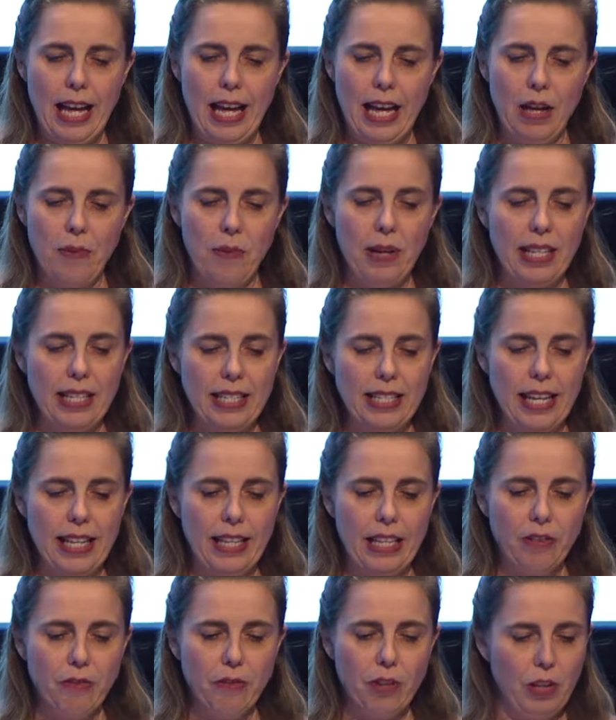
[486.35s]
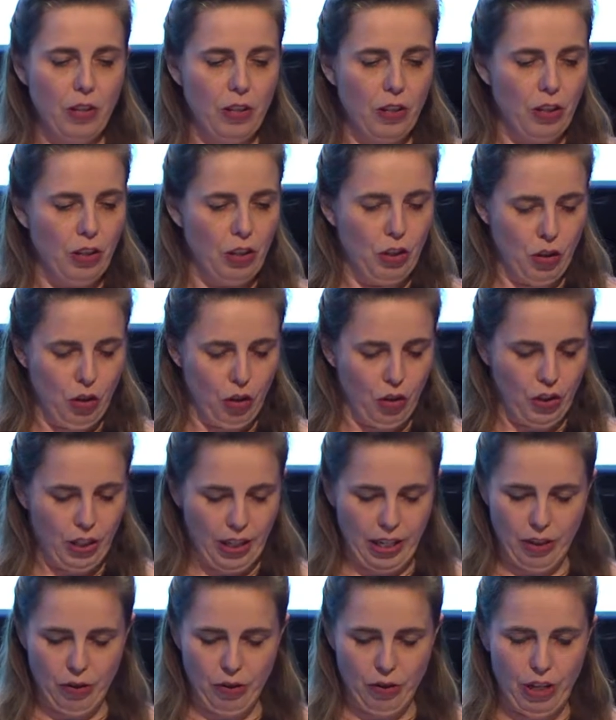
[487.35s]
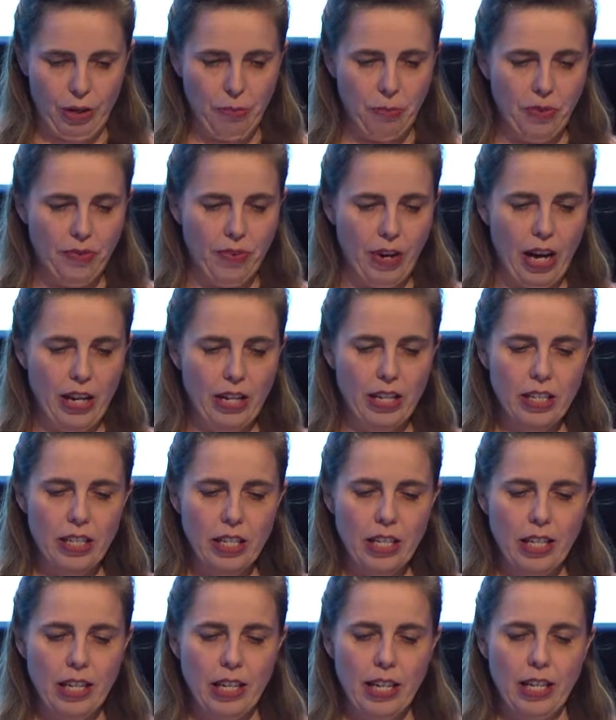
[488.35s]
understand the info that the doctor had already provided,